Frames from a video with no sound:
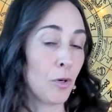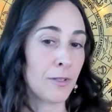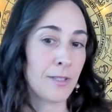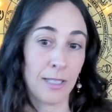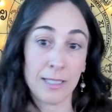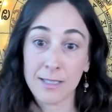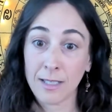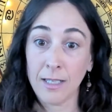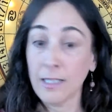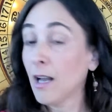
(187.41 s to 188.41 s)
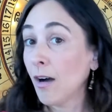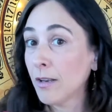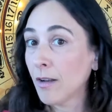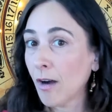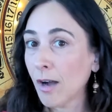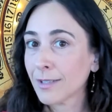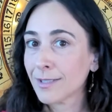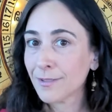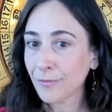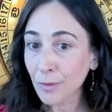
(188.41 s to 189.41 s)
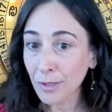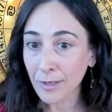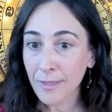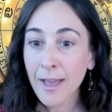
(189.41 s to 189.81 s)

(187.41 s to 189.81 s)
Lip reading: sun sign on August 4th,